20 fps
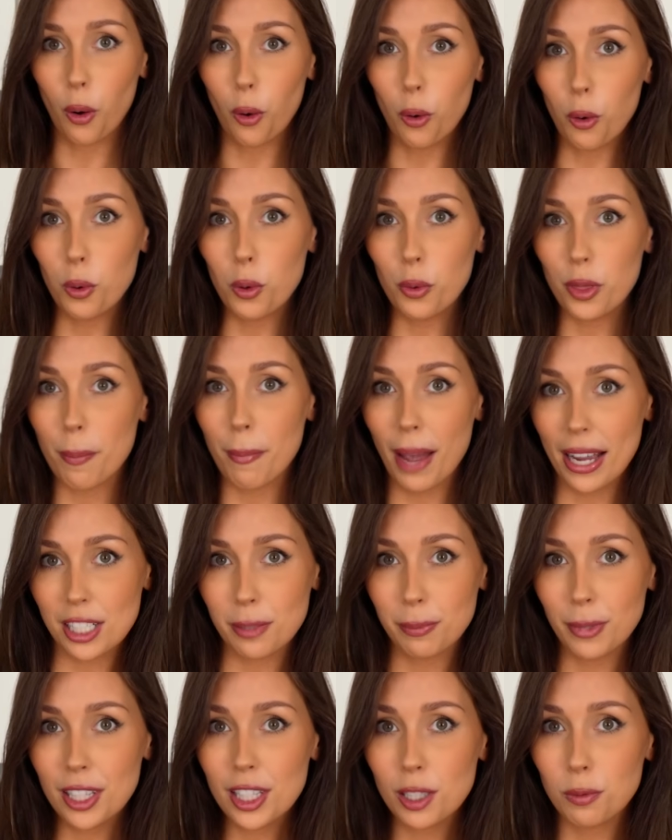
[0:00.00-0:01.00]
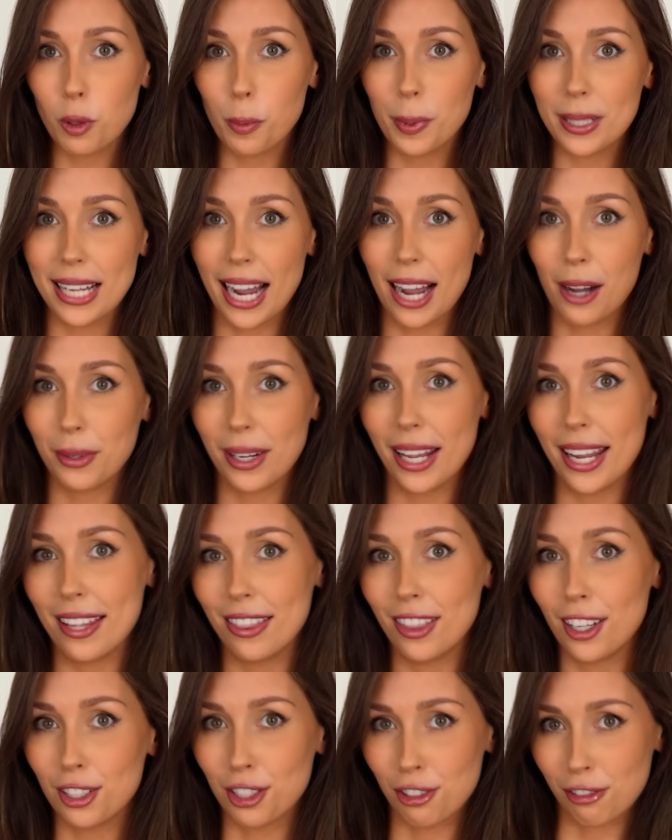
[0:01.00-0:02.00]
All the measurements will be down
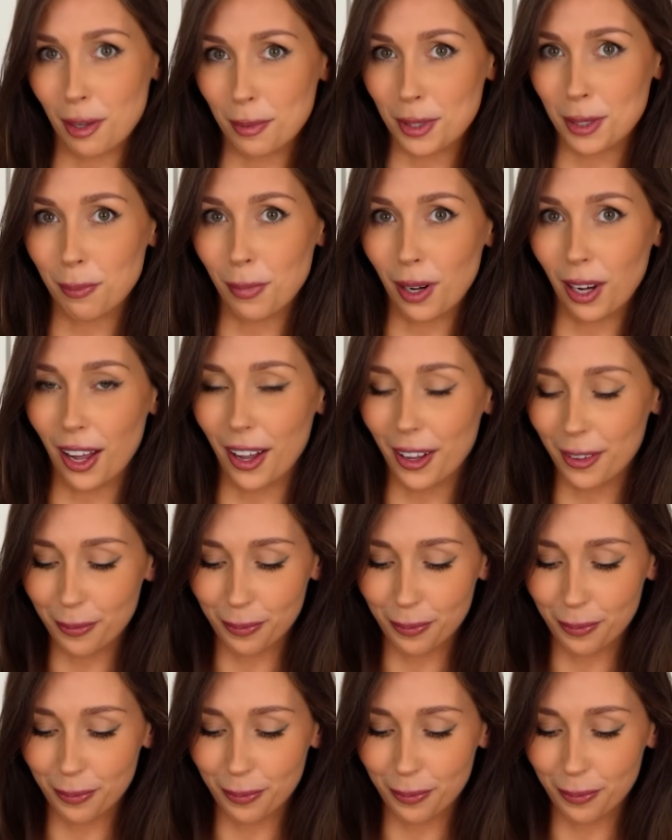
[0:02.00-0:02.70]
in the description below.